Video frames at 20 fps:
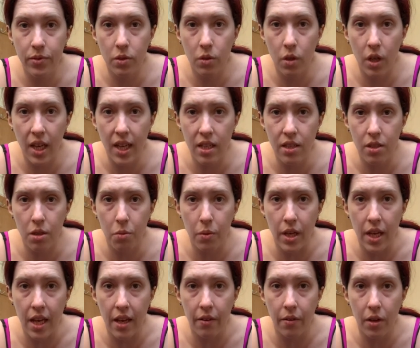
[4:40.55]
Okay, so we're
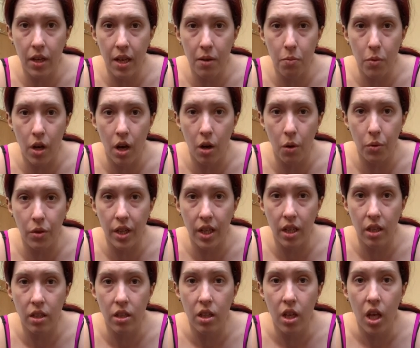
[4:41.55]
here, again we're holding.
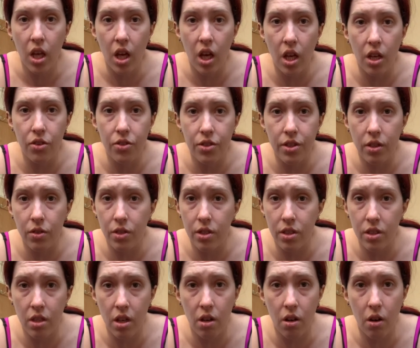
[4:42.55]
And so to
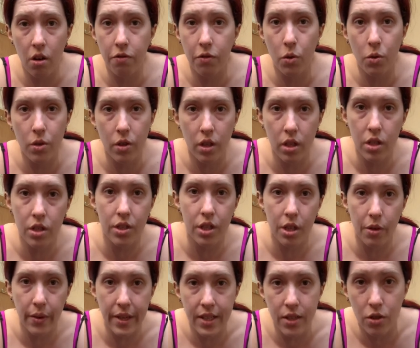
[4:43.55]
start off, all you're gonna
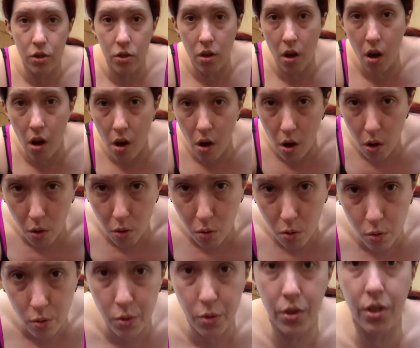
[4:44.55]
do is just
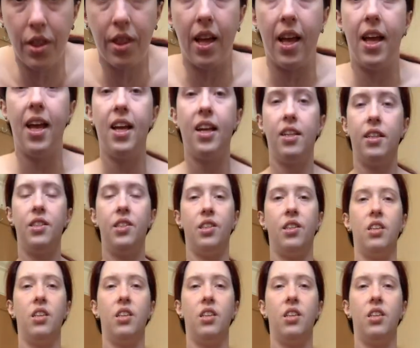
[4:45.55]
hold that